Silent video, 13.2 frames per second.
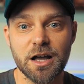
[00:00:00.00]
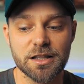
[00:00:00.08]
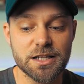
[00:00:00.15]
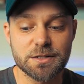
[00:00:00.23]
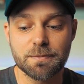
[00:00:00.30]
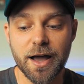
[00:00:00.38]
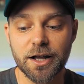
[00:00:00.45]

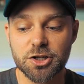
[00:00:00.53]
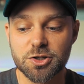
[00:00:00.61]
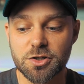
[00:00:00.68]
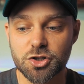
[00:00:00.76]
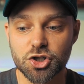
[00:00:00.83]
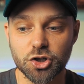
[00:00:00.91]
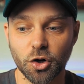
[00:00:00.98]
This match
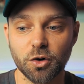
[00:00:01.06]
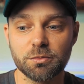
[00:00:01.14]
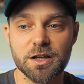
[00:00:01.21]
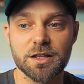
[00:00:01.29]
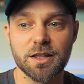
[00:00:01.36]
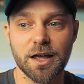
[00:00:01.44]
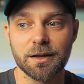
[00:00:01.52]
showed
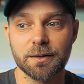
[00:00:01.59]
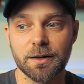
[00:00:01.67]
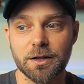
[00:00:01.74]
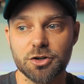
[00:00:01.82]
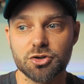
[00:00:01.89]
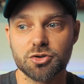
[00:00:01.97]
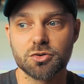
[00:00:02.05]
me that
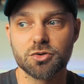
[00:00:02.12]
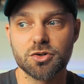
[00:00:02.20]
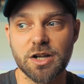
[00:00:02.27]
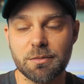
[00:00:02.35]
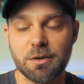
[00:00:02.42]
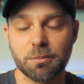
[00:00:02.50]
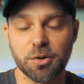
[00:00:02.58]

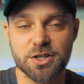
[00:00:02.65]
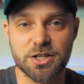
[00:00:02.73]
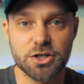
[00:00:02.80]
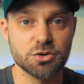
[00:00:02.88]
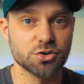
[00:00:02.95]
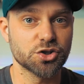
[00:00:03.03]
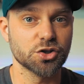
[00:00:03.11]
Damian Priest can
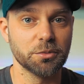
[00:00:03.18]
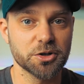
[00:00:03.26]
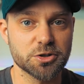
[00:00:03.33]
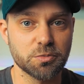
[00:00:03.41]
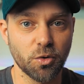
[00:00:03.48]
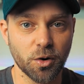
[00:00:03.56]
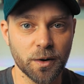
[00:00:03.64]
do so
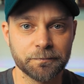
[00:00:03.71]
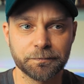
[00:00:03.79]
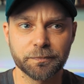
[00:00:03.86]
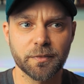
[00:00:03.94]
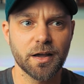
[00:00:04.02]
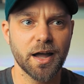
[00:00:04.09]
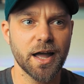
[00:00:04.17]
much more.
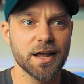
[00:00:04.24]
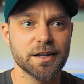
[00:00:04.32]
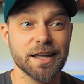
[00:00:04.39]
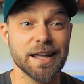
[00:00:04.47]
And